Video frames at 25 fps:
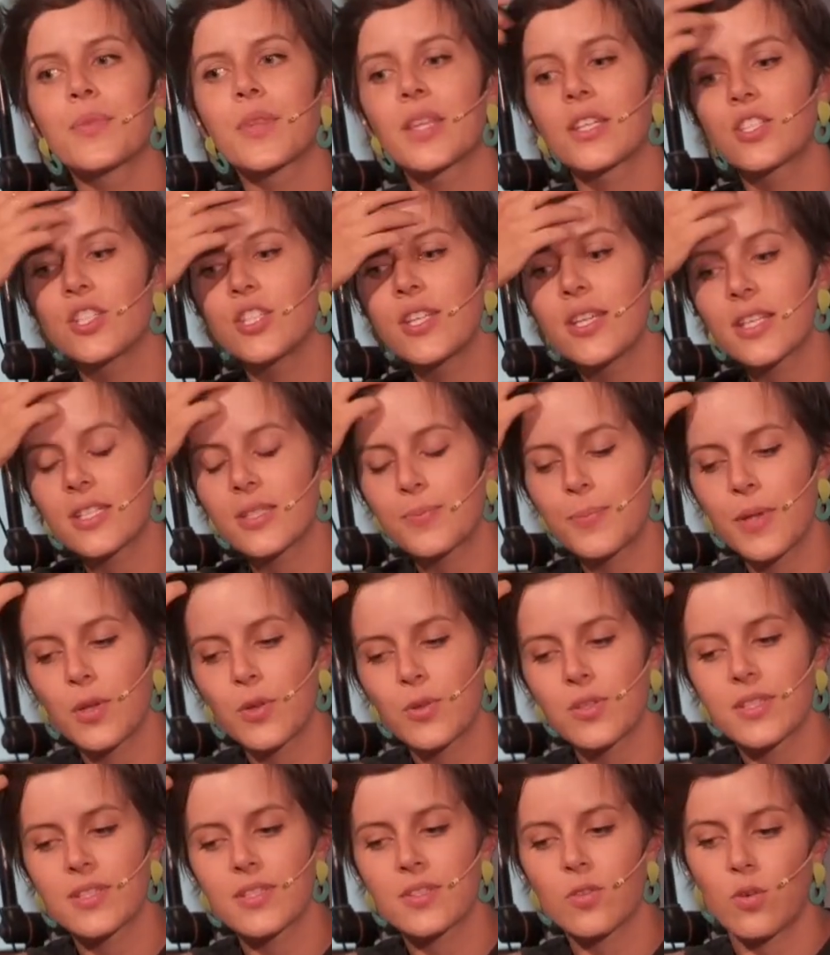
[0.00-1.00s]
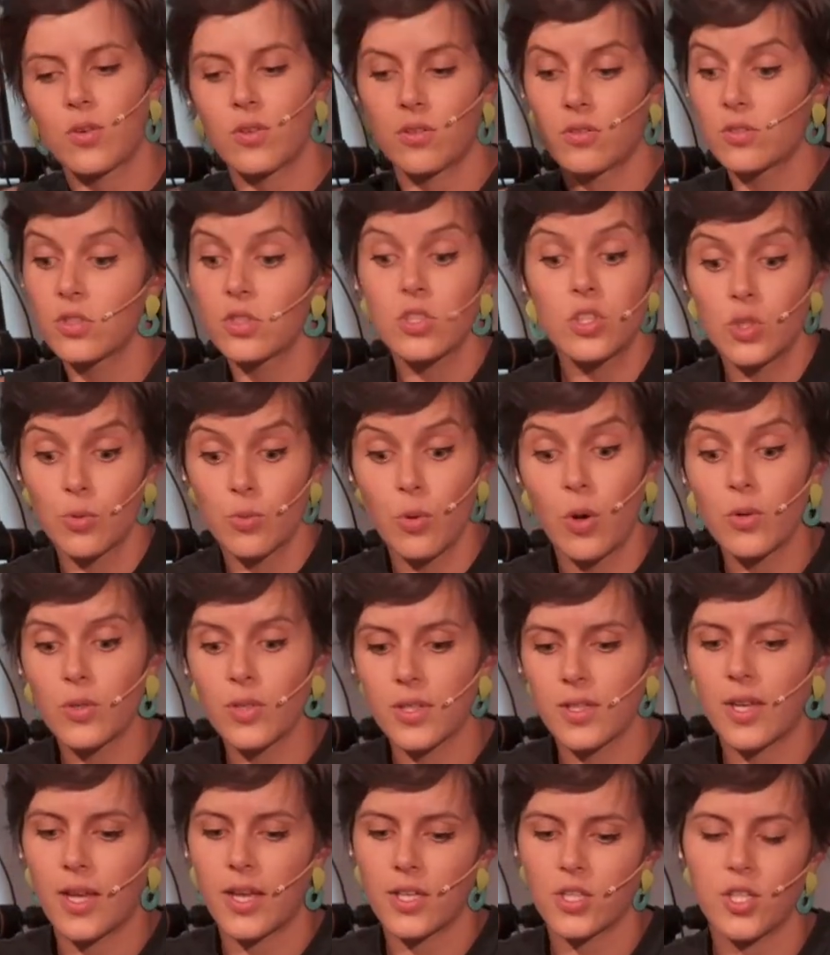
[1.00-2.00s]
she experienced, or she
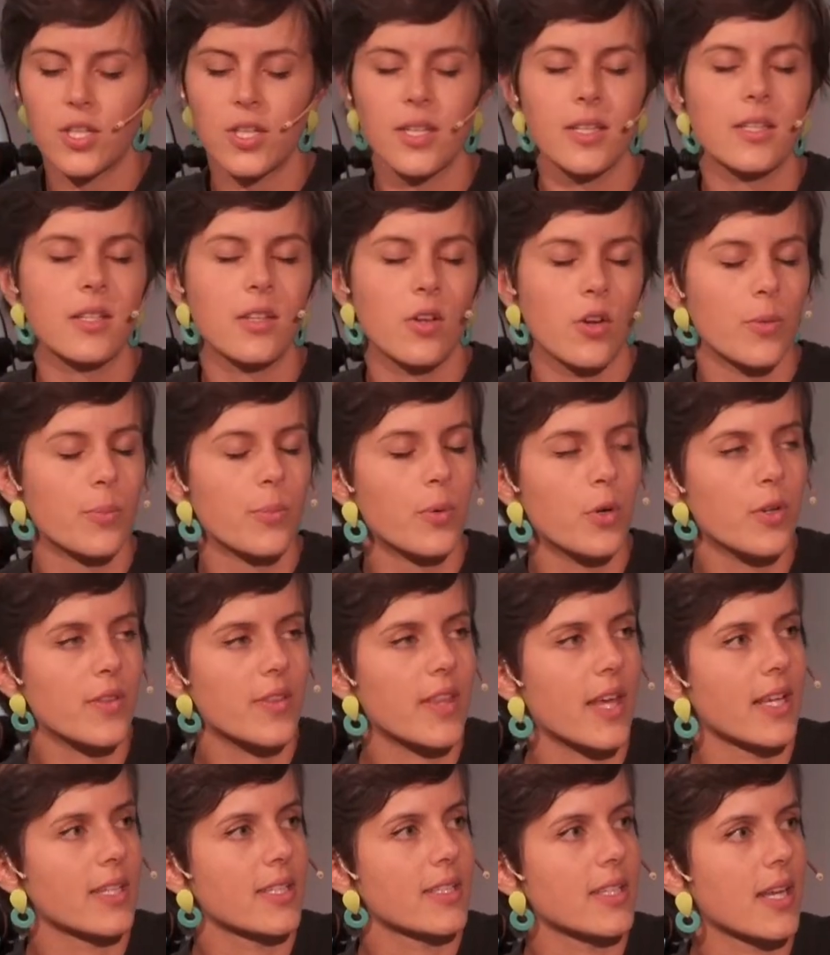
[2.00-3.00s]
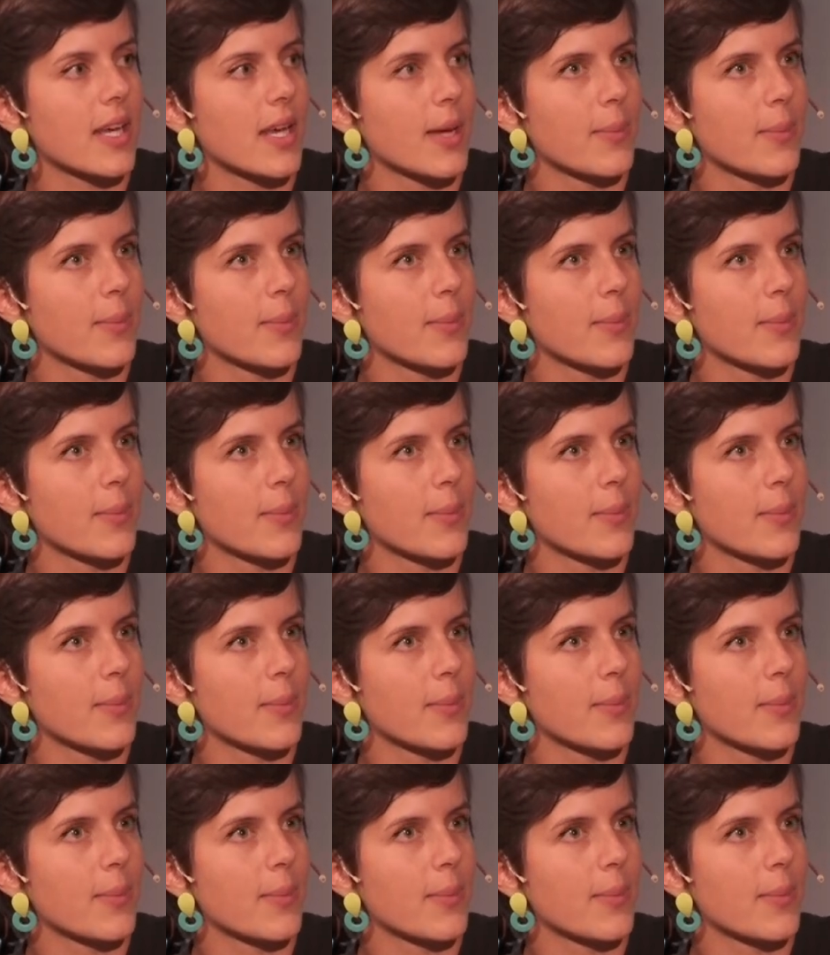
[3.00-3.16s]
wrote actually in her book that